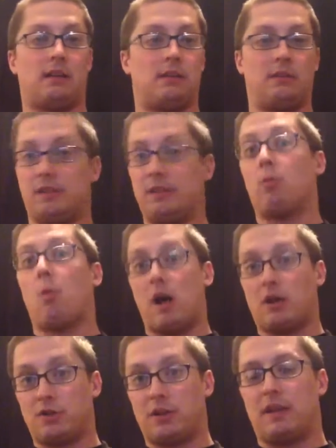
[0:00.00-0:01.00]
You'll need to
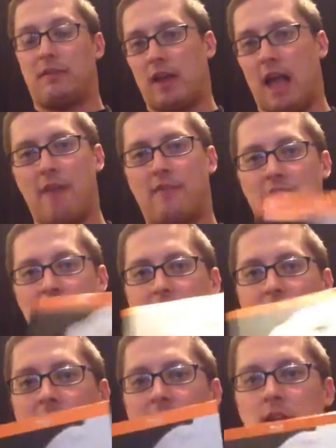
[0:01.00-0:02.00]
watch it if you haven't
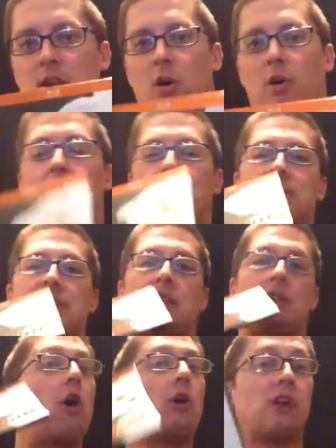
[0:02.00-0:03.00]
seen this, or you haven't seen it in
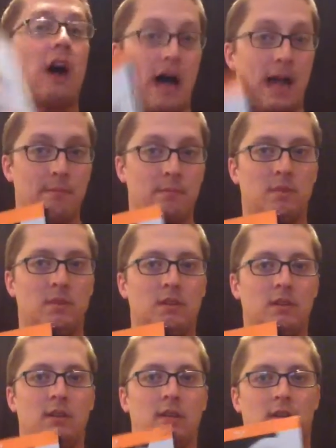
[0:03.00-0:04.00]
a long time.
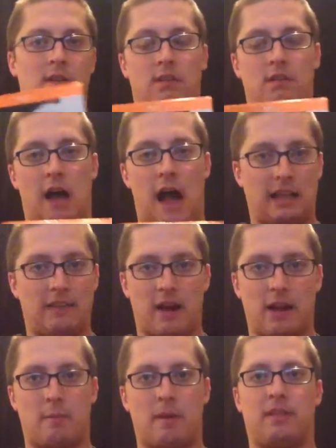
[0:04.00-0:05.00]
Highly
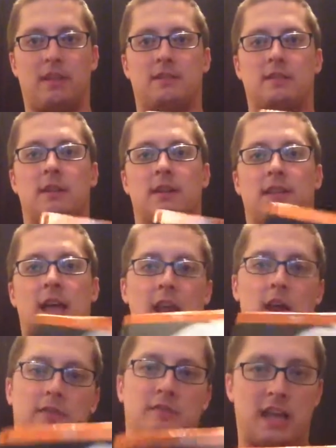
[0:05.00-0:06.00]
recommend this. 10
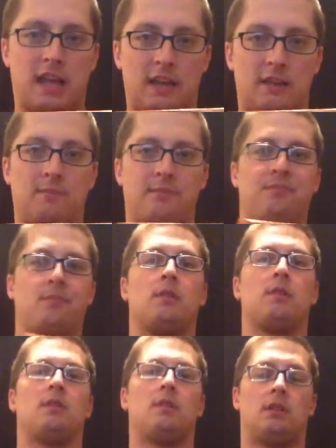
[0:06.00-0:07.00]
out of 10.
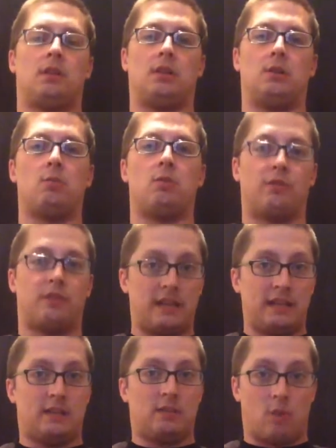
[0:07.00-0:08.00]
You will
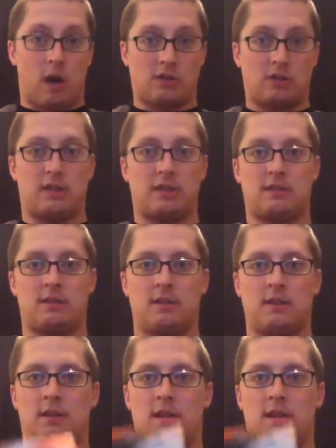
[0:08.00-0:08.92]
need to watch this.